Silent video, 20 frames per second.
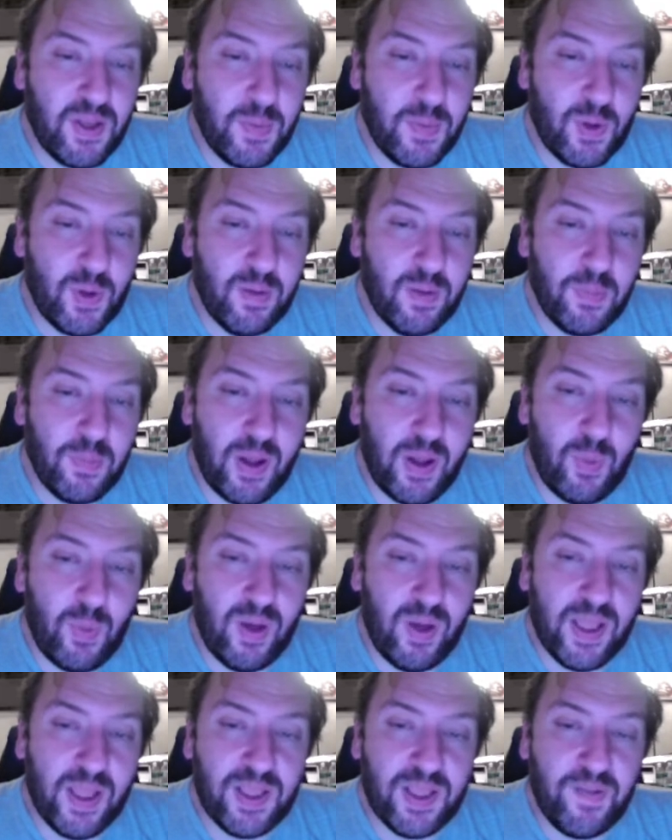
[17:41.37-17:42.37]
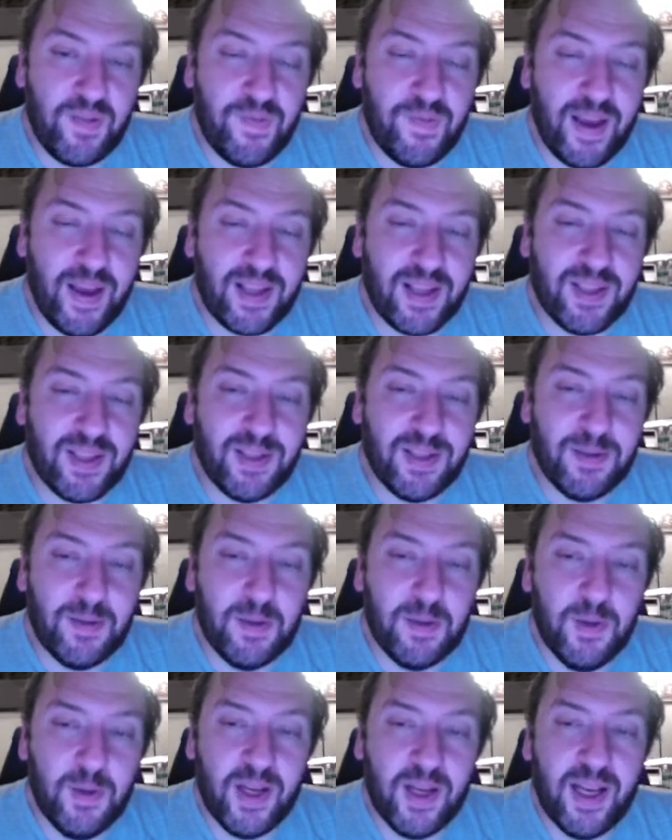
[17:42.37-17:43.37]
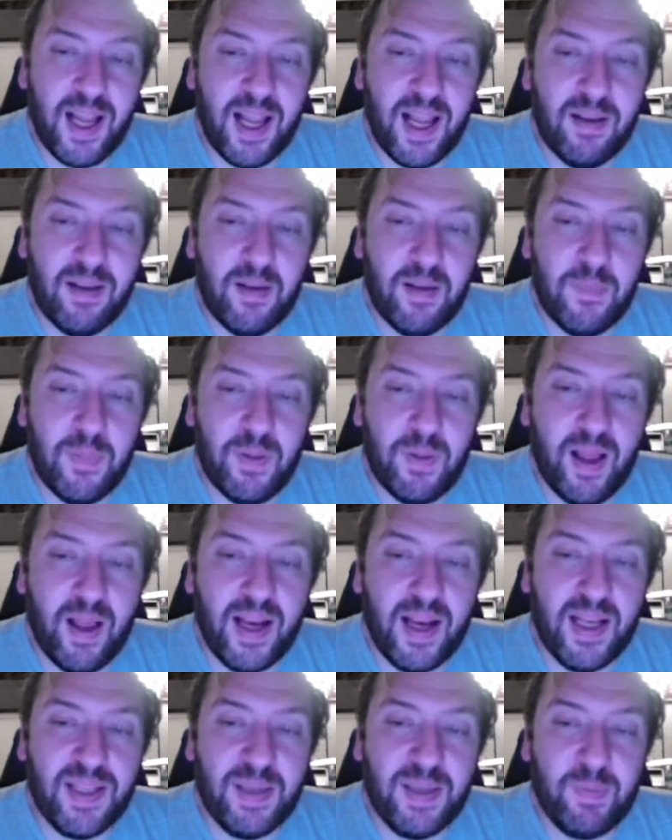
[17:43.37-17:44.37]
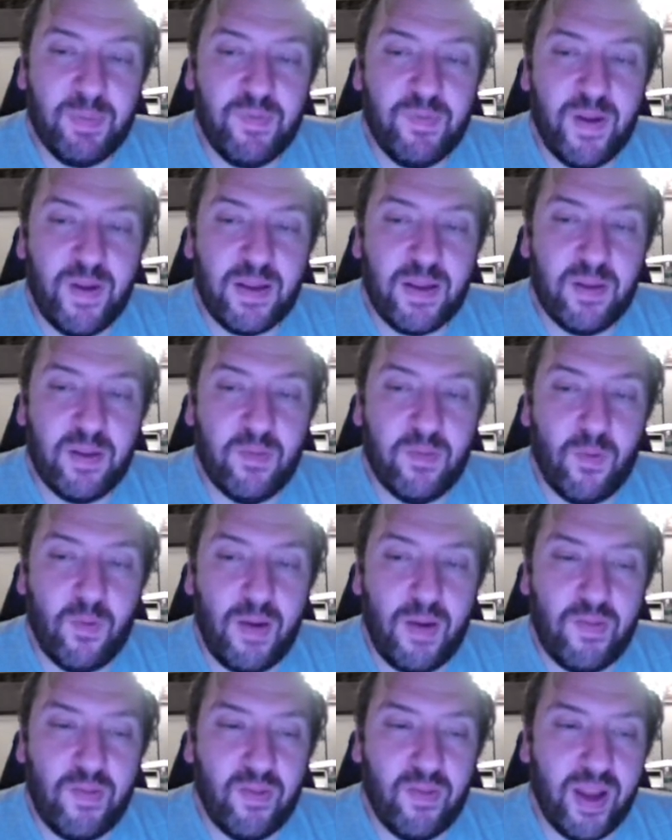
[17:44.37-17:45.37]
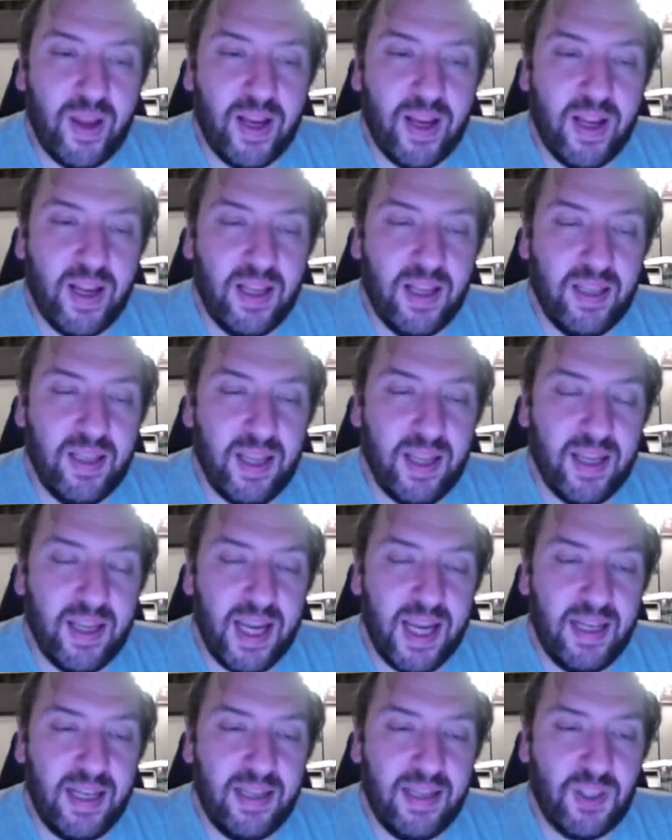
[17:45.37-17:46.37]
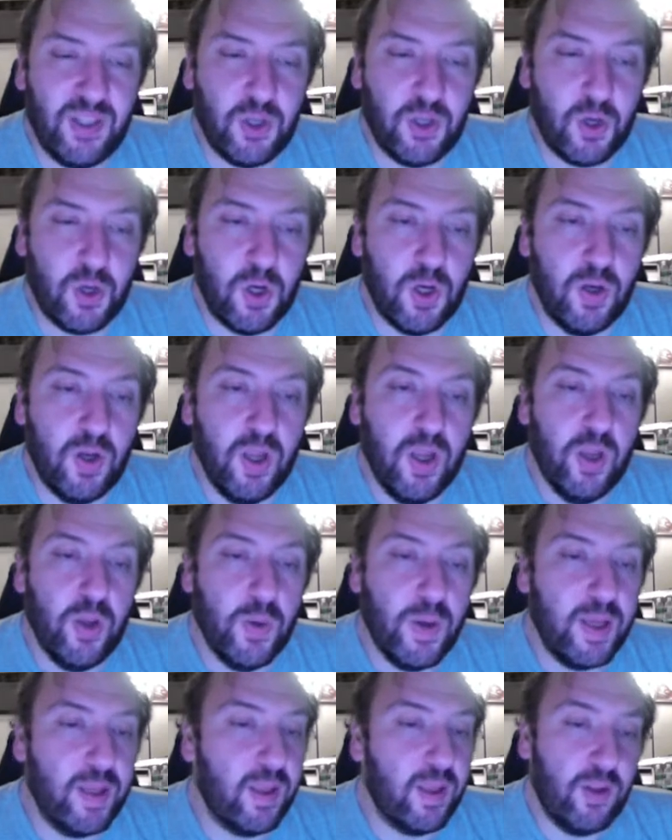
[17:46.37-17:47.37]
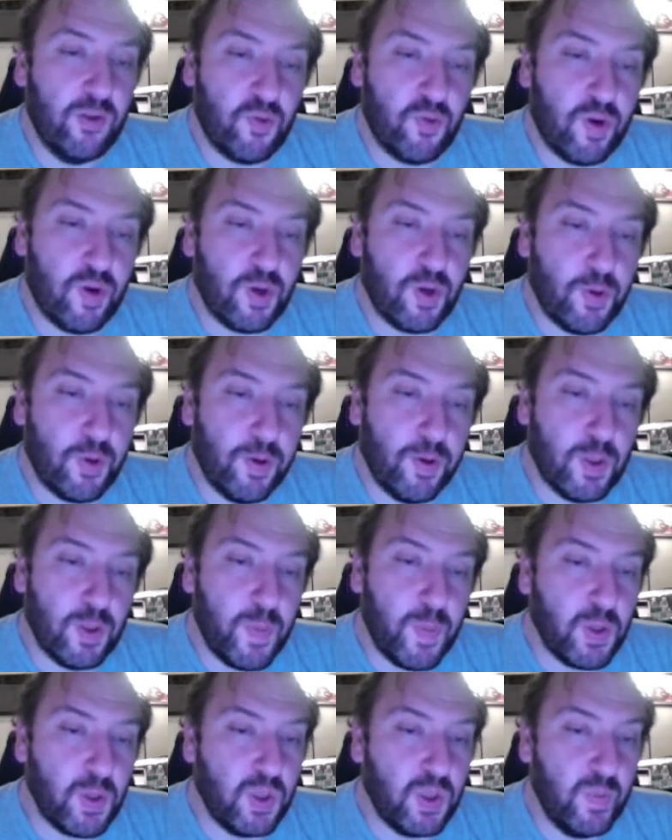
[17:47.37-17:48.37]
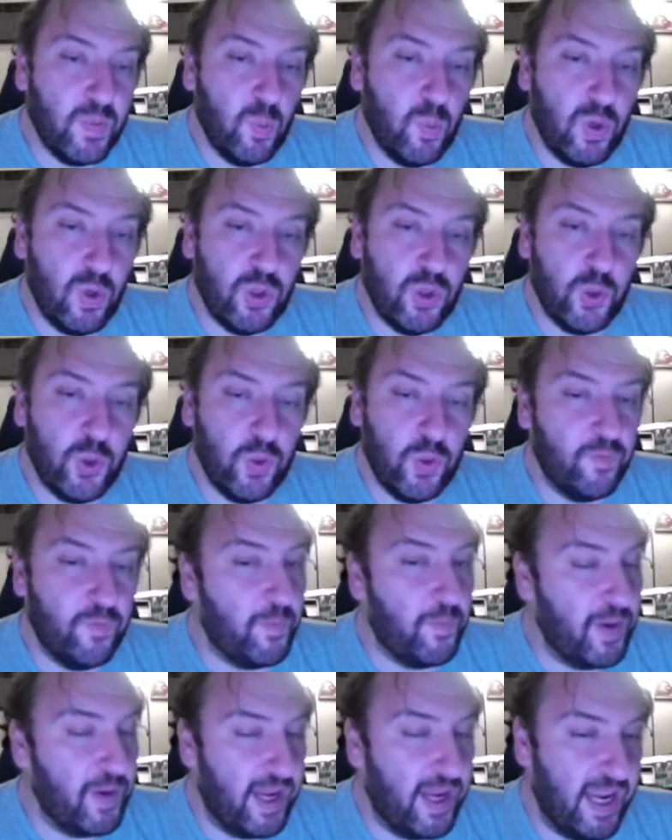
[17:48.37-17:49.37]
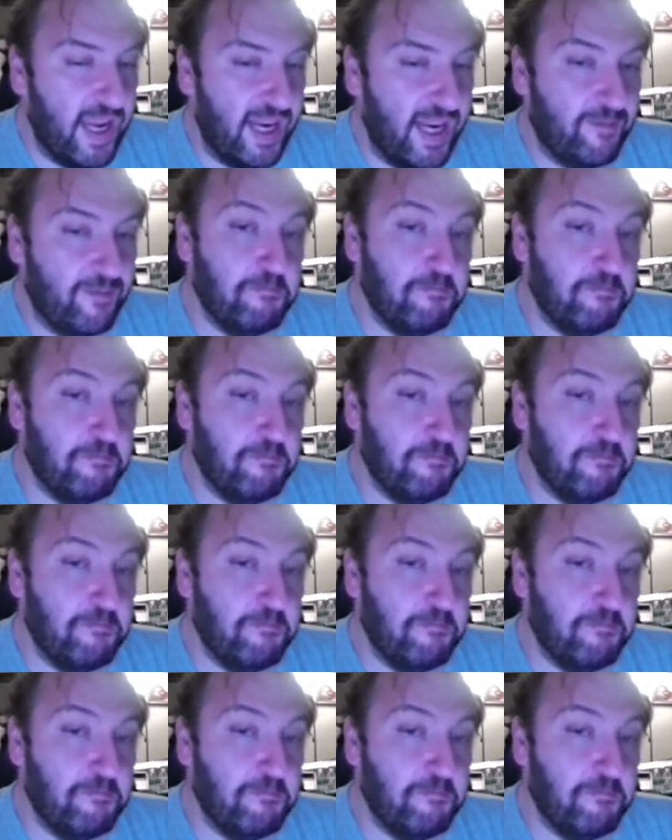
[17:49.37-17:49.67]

you can apply one of these effects. You cannot apply the same effect of Arrival Light in, again, this turn. You either draw a card or special summon 1 tuner from your hand.